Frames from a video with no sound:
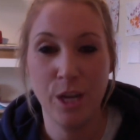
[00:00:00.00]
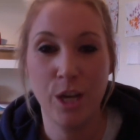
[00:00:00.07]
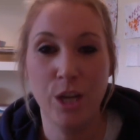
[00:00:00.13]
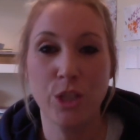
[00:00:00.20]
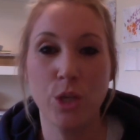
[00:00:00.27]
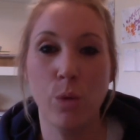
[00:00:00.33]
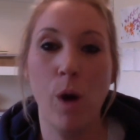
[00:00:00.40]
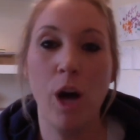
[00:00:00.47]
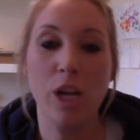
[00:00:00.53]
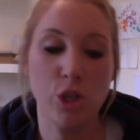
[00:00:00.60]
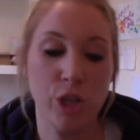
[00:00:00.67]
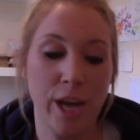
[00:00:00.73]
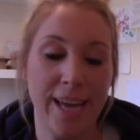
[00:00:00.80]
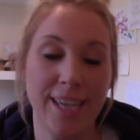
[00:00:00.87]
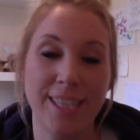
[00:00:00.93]
So, what a
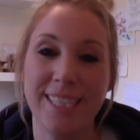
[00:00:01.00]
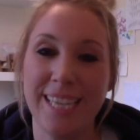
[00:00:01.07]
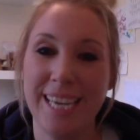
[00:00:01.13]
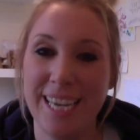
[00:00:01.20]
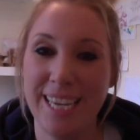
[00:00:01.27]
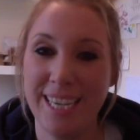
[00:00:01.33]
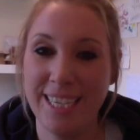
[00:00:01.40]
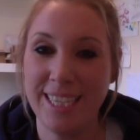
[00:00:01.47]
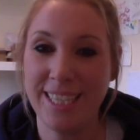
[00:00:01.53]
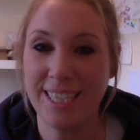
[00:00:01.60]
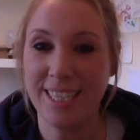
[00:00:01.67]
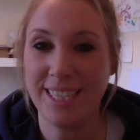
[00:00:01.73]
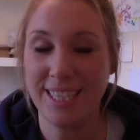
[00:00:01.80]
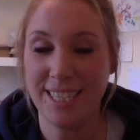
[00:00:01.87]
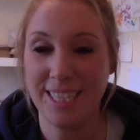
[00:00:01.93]
child hears,
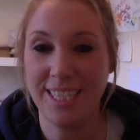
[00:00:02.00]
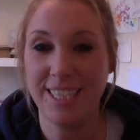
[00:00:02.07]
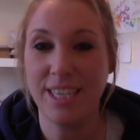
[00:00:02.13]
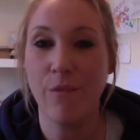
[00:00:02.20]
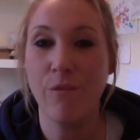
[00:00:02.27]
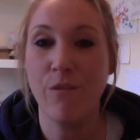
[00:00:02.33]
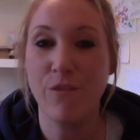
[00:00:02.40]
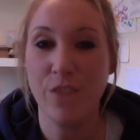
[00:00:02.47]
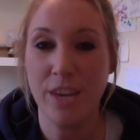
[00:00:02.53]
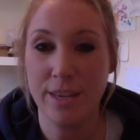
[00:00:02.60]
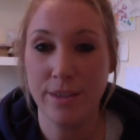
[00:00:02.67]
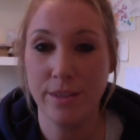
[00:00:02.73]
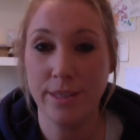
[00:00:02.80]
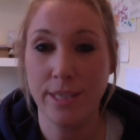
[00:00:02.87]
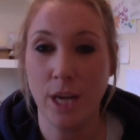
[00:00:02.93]
sees, and
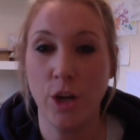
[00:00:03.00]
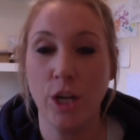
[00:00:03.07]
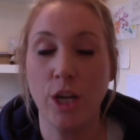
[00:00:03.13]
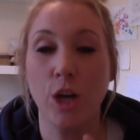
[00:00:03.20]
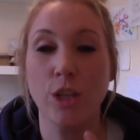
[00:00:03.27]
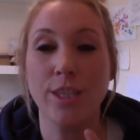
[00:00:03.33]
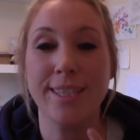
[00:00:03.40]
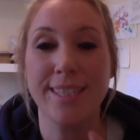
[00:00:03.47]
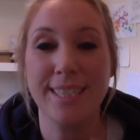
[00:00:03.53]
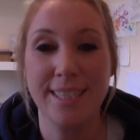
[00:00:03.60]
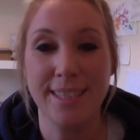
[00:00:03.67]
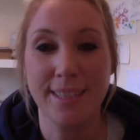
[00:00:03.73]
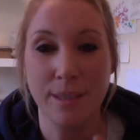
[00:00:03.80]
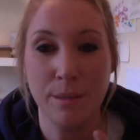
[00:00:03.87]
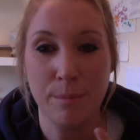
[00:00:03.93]
feels on a
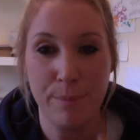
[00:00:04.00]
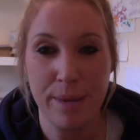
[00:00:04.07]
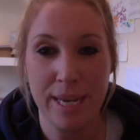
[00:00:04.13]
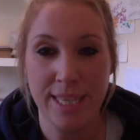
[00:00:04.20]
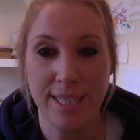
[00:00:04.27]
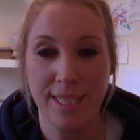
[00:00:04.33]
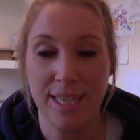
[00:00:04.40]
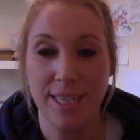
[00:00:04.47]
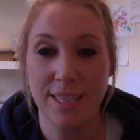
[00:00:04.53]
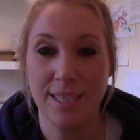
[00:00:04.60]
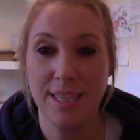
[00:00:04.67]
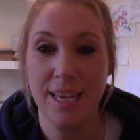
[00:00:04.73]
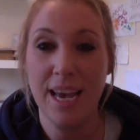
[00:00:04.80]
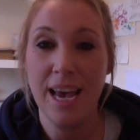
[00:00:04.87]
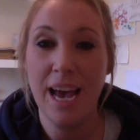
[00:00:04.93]
consistent
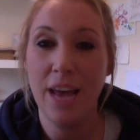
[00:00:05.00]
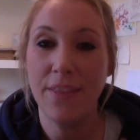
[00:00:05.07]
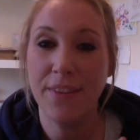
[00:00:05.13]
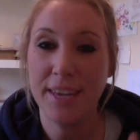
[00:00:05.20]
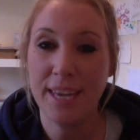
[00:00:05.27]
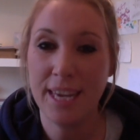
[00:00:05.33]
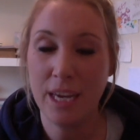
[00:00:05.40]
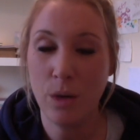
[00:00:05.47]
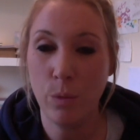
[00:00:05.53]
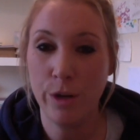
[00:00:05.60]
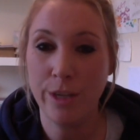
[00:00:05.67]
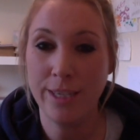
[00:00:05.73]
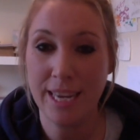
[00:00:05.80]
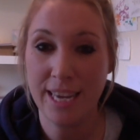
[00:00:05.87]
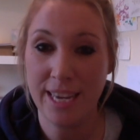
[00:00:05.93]
basis, and the key
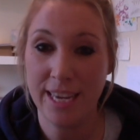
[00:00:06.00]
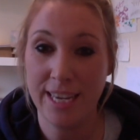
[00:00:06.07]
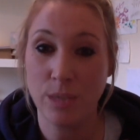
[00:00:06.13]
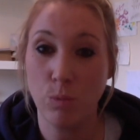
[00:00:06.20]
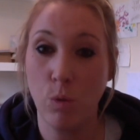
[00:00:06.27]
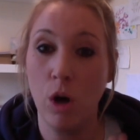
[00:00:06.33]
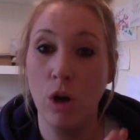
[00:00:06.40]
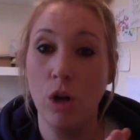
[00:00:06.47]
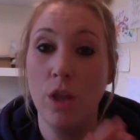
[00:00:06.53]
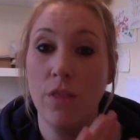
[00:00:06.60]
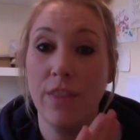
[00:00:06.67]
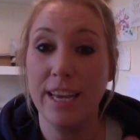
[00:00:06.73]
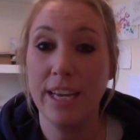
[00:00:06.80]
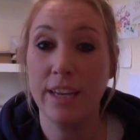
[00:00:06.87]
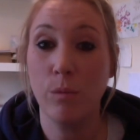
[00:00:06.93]
word here is
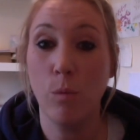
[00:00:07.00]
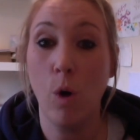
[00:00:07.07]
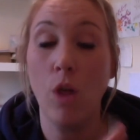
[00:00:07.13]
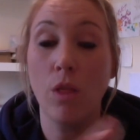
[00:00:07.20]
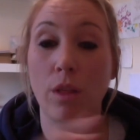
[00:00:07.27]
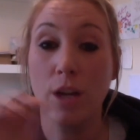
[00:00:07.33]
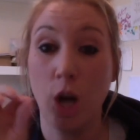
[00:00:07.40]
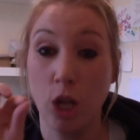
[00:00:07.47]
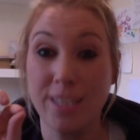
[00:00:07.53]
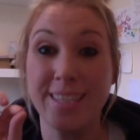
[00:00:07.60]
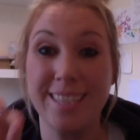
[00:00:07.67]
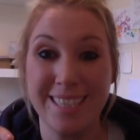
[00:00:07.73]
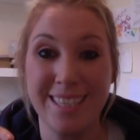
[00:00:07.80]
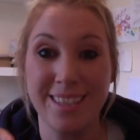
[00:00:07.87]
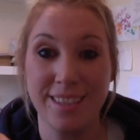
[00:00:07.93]
what
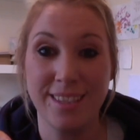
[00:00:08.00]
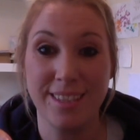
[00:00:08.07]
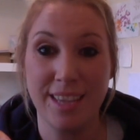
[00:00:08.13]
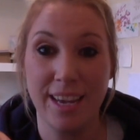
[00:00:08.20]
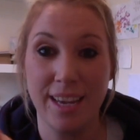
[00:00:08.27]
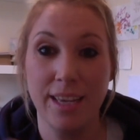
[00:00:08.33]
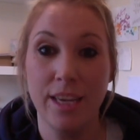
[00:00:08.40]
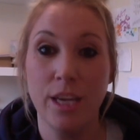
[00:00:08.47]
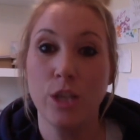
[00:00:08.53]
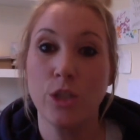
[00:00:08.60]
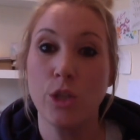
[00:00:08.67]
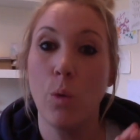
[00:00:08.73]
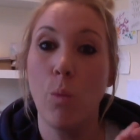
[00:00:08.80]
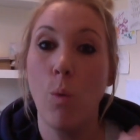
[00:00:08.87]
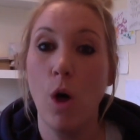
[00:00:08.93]
consistency.
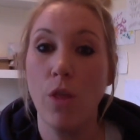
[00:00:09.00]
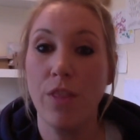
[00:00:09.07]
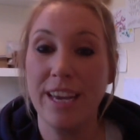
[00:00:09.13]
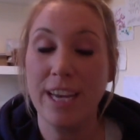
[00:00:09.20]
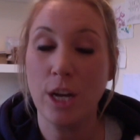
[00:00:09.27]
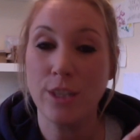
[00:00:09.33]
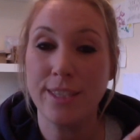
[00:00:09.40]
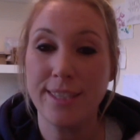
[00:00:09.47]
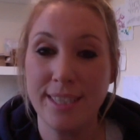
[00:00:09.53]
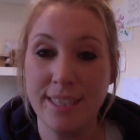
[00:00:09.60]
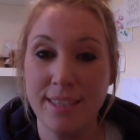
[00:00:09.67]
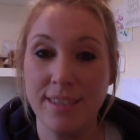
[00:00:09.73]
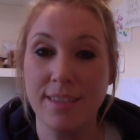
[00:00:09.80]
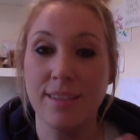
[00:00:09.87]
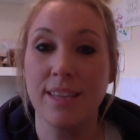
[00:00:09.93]
So, what they
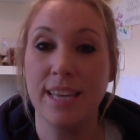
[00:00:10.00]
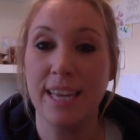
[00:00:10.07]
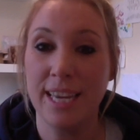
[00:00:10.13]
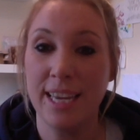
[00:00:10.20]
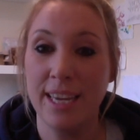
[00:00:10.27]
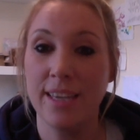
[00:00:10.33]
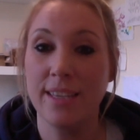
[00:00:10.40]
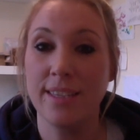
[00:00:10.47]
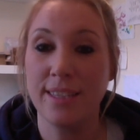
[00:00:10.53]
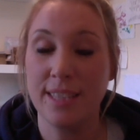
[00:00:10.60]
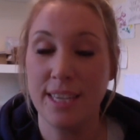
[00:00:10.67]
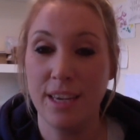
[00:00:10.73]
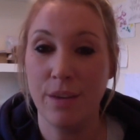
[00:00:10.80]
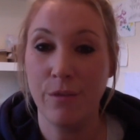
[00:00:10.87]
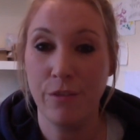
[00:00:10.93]
consistently hear,
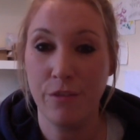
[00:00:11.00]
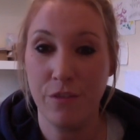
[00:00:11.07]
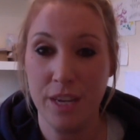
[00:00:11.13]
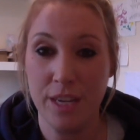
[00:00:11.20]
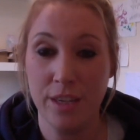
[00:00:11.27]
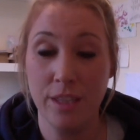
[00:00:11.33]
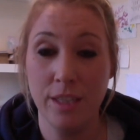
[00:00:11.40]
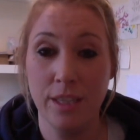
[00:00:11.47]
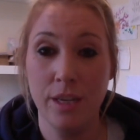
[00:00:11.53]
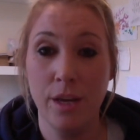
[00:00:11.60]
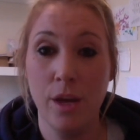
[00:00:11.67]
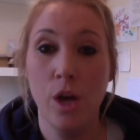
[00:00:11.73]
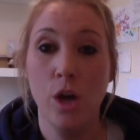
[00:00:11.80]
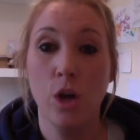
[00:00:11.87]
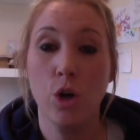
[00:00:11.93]
see, and feel
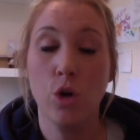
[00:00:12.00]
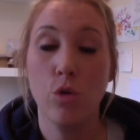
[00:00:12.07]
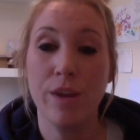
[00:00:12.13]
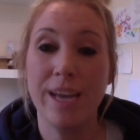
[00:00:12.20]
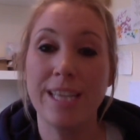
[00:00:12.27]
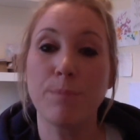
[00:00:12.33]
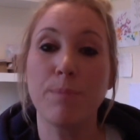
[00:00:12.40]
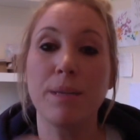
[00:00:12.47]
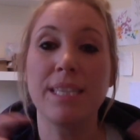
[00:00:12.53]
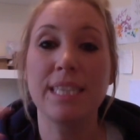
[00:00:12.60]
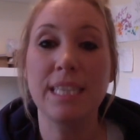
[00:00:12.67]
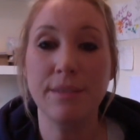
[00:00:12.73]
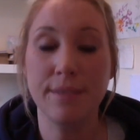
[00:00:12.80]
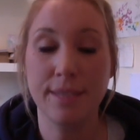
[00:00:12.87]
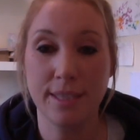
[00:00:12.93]
creates
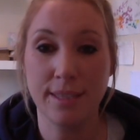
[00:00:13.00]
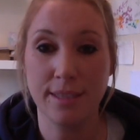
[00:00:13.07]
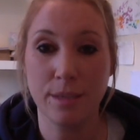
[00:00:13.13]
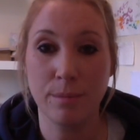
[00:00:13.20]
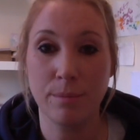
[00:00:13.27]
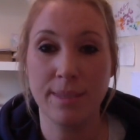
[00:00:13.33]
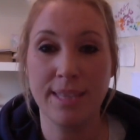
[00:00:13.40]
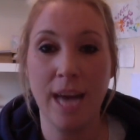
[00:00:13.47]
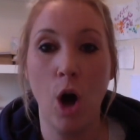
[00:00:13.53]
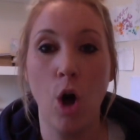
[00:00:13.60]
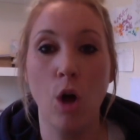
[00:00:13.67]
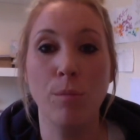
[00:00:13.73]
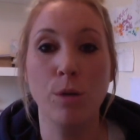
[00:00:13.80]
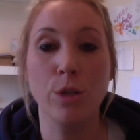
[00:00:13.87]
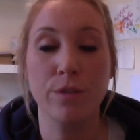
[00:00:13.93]
belief systems that
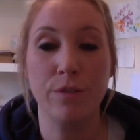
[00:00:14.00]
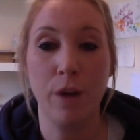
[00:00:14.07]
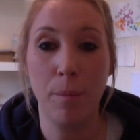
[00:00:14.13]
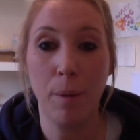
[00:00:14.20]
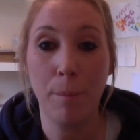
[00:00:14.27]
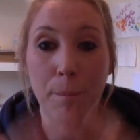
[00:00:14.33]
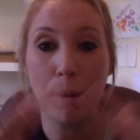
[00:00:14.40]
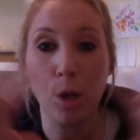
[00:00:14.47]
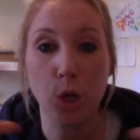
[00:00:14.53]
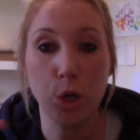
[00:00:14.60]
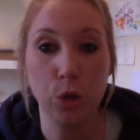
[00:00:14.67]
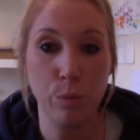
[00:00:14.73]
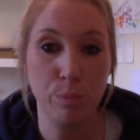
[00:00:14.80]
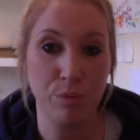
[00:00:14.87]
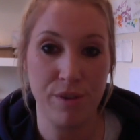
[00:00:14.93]
almost form a
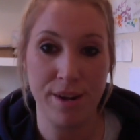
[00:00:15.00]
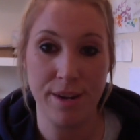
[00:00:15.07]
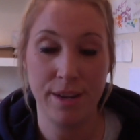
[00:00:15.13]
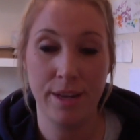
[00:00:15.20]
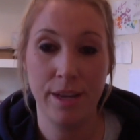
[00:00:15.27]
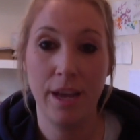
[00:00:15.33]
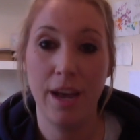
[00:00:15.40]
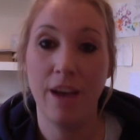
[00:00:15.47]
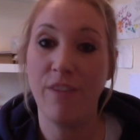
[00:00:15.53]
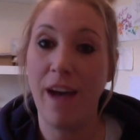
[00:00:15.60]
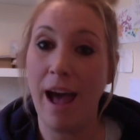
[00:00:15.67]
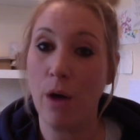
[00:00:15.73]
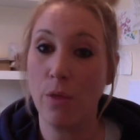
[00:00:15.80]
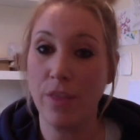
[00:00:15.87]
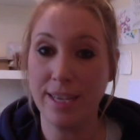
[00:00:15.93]
blueprint of
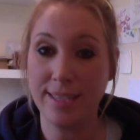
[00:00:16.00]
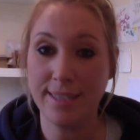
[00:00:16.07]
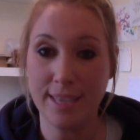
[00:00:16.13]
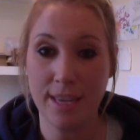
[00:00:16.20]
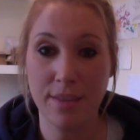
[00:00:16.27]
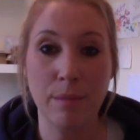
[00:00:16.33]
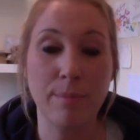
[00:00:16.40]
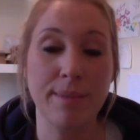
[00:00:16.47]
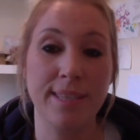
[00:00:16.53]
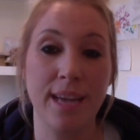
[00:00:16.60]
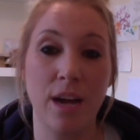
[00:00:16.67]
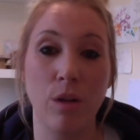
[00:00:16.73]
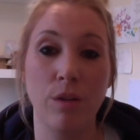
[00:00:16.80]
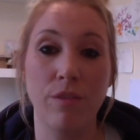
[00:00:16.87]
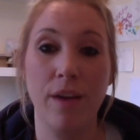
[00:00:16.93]
how they see
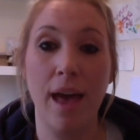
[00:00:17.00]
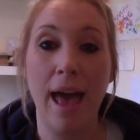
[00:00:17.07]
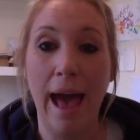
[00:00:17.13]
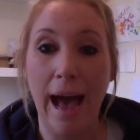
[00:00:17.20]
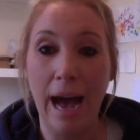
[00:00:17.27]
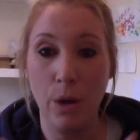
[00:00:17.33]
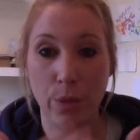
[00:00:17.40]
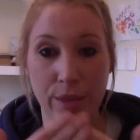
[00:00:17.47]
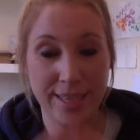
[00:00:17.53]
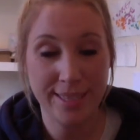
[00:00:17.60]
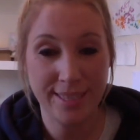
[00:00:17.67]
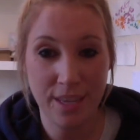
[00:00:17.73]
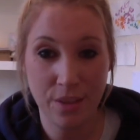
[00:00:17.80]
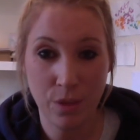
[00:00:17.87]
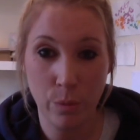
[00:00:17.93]
themselves, how they
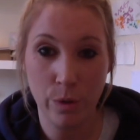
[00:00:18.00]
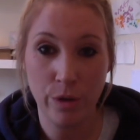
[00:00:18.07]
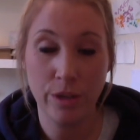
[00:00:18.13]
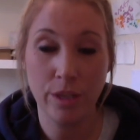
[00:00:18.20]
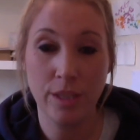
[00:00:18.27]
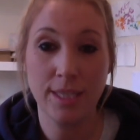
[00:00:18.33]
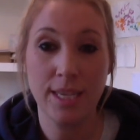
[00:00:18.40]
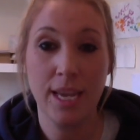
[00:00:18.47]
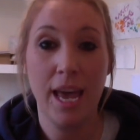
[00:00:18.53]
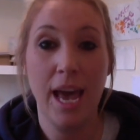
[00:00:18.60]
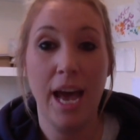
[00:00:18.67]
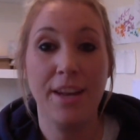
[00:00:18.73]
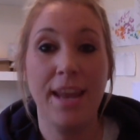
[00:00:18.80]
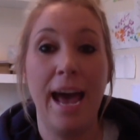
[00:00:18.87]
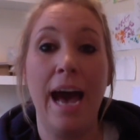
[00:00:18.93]
see the world,
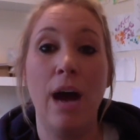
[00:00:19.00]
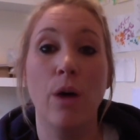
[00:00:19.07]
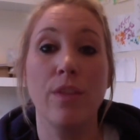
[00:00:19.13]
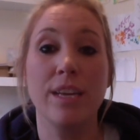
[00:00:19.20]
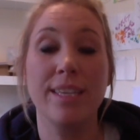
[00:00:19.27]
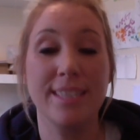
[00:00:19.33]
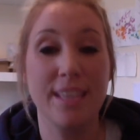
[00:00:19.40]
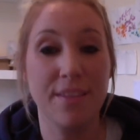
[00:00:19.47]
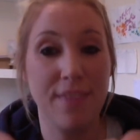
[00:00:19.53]
and how they see